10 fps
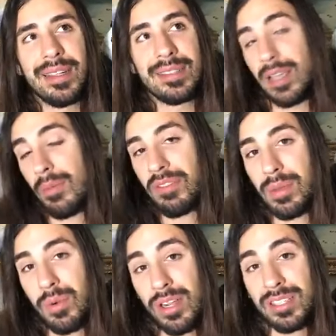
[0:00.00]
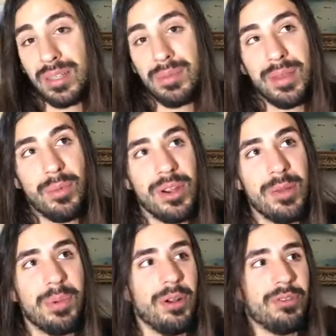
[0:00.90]
Some of them were, some of them
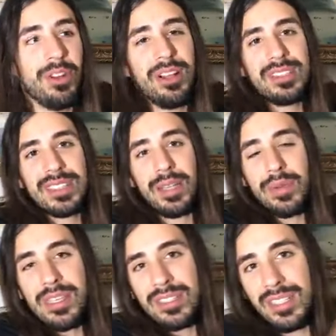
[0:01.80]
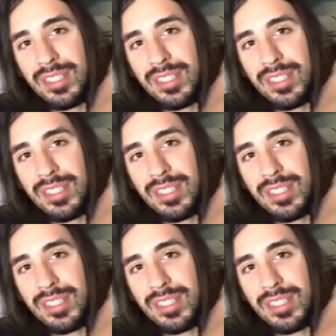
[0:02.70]
weren't, but overall, it's like we used to